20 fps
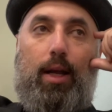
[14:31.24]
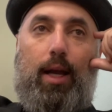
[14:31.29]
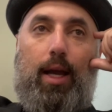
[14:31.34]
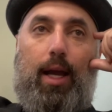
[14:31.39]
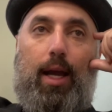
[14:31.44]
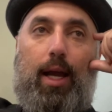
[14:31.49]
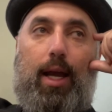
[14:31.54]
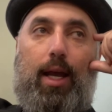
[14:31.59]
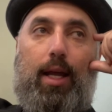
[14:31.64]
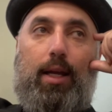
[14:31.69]

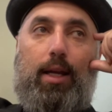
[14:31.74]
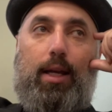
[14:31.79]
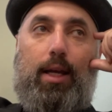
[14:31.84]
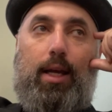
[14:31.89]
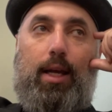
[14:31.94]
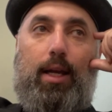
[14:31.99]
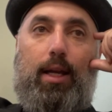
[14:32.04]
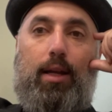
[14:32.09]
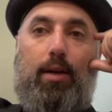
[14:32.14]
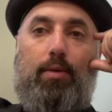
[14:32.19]
and
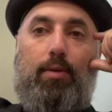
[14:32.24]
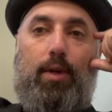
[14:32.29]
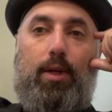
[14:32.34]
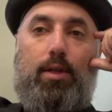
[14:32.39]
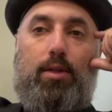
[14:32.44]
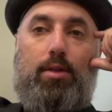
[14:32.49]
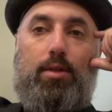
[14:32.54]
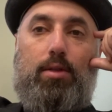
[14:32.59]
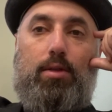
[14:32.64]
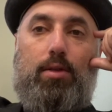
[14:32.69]
getting rich
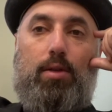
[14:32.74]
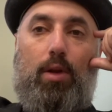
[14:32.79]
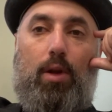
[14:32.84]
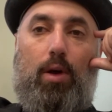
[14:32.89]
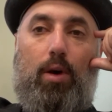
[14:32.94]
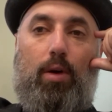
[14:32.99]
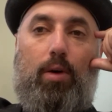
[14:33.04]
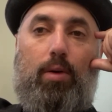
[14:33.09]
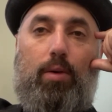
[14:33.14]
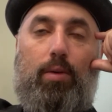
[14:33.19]

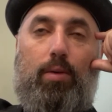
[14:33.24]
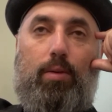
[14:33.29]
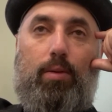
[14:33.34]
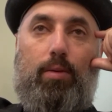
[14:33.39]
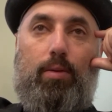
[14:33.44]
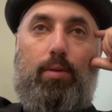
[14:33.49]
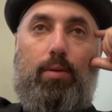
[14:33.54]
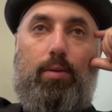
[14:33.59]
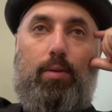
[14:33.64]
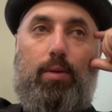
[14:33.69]
slow,
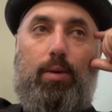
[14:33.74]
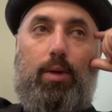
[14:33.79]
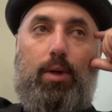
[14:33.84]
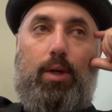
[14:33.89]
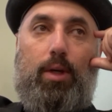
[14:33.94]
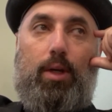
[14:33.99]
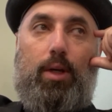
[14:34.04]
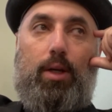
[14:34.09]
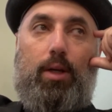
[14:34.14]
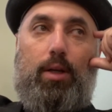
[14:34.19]

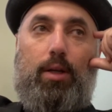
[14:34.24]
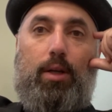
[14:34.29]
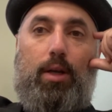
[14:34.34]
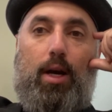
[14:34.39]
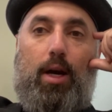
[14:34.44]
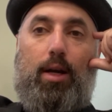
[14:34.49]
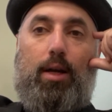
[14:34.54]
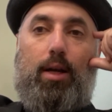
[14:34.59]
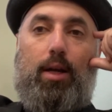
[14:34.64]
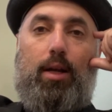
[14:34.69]

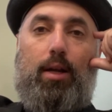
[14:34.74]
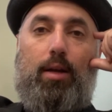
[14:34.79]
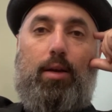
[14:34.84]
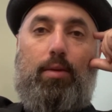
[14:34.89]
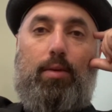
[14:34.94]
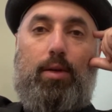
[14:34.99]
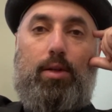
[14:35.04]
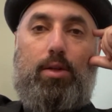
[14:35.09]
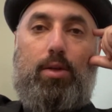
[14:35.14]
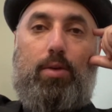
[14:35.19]
not getting
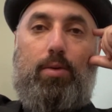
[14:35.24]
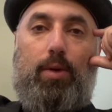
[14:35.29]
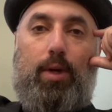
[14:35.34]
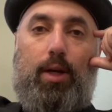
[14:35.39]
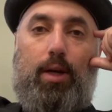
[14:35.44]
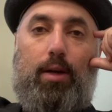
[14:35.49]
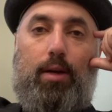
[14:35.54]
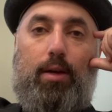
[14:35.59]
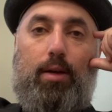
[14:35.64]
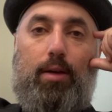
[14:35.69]
rich
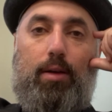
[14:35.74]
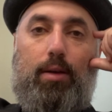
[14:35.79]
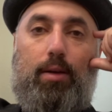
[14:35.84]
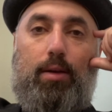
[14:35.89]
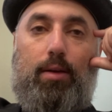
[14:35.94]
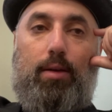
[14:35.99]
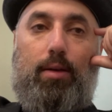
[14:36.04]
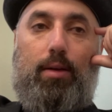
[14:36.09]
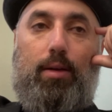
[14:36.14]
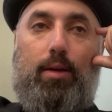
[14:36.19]
quick.
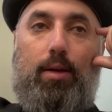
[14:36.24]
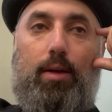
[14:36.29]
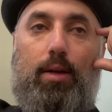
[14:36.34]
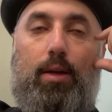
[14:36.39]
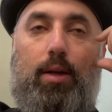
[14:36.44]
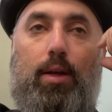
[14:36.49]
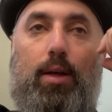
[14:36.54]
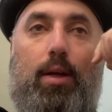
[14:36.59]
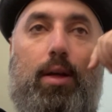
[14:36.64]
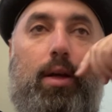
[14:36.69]

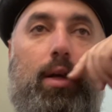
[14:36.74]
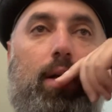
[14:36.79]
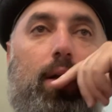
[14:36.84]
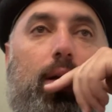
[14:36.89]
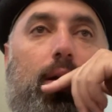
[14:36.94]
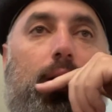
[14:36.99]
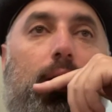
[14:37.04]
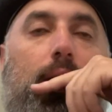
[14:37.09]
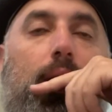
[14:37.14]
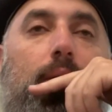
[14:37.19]

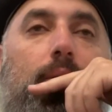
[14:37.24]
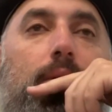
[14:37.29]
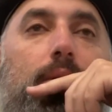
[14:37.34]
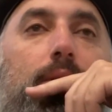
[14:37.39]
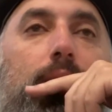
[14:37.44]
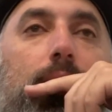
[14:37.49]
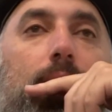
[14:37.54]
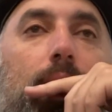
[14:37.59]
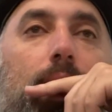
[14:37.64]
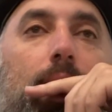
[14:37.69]
And I
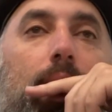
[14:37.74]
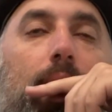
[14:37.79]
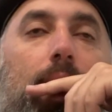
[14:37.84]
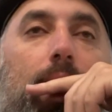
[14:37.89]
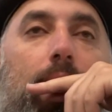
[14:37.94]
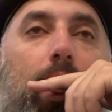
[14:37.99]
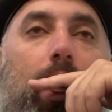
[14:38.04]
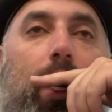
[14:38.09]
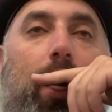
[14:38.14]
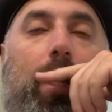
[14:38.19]
was like,
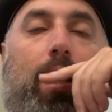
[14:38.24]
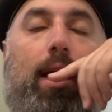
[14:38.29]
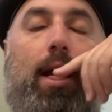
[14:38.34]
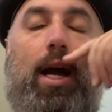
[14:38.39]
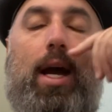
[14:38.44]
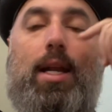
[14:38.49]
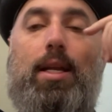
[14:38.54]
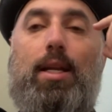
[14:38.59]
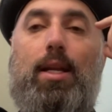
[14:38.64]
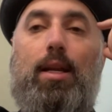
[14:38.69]

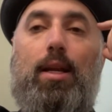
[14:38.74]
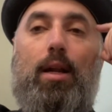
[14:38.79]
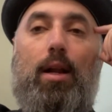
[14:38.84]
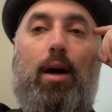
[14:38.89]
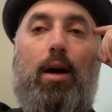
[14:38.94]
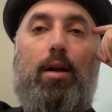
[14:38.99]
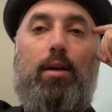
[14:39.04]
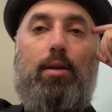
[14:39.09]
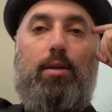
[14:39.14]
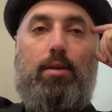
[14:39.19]
I didn't
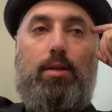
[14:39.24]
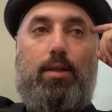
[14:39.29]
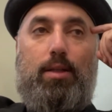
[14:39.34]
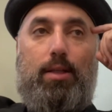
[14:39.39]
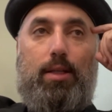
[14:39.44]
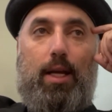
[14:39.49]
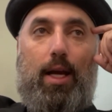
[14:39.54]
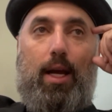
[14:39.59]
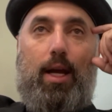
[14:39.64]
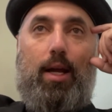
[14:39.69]

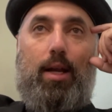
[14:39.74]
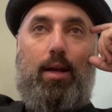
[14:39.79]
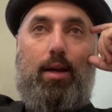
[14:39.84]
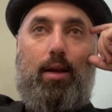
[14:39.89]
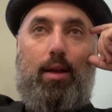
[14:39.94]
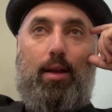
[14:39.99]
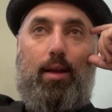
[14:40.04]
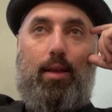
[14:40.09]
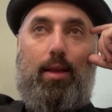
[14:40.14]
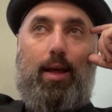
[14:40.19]
understand
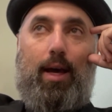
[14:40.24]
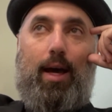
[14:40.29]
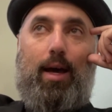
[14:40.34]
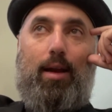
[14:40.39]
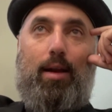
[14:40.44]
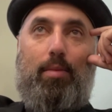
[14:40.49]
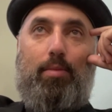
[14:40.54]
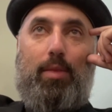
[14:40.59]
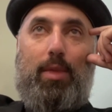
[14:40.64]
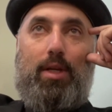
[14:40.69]
that
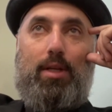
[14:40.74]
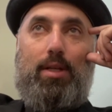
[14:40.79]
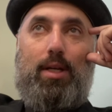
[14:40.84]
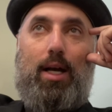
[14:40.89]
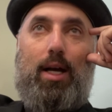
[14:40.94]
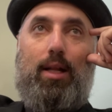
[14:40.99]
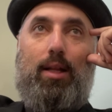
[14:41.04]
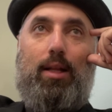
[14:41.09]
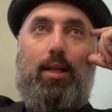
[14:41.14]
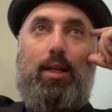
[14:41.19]

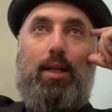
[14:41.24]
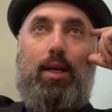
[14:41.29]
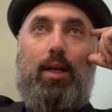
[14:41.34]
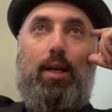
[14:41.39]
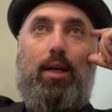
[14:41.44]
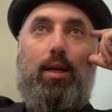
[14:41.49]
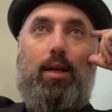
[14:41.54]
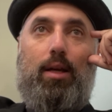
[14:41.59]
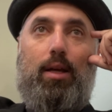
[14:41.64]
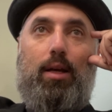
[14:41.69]
mentality
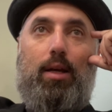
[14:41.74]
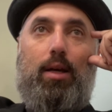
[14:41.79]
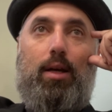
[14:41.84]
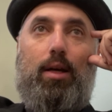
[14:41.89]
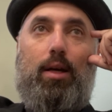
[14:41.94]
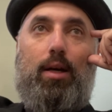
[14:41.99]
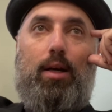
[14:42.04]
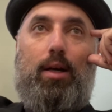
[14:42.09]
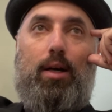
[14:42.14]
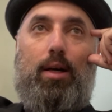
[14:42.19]

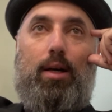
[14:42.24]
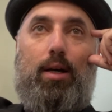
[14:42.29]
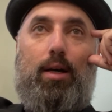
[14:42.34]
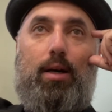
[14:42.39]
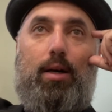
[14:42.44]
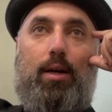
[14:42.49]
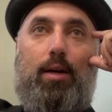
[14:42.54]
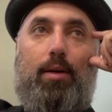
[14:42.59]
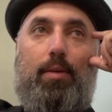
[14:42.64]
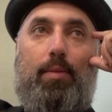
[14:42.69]

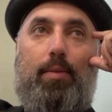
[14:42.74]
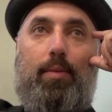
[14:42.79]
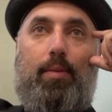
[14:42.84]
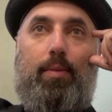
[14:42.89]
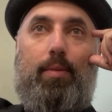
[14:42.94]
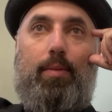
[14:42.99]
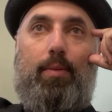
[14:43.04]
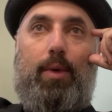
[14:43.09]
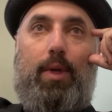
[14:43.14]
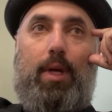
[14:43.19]

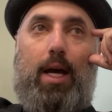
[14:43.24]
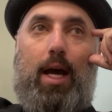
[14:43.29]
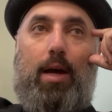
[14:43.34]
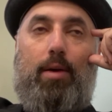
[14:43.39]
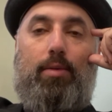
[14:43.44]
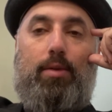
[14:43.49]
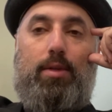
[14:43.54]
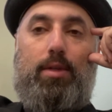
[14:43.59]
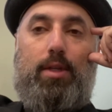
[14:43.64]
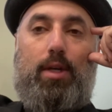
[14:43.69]
when I
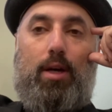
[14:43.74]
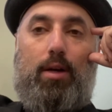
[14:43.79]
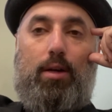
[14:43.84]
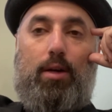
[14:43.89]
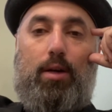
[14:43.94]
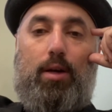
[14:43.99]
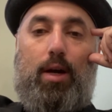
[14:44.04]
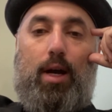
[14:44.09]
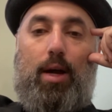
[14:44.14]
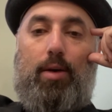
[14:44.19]
was
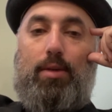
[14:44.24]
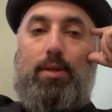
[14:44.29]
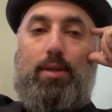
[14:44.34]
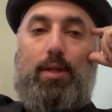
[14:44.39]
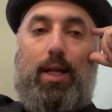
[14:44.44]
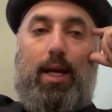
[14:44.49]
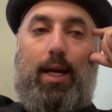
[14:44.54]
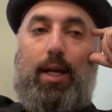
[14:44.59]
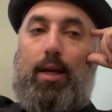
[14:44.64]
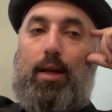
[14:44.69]
younger. I was
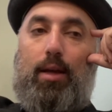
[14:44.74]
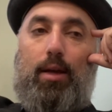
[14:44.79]
like,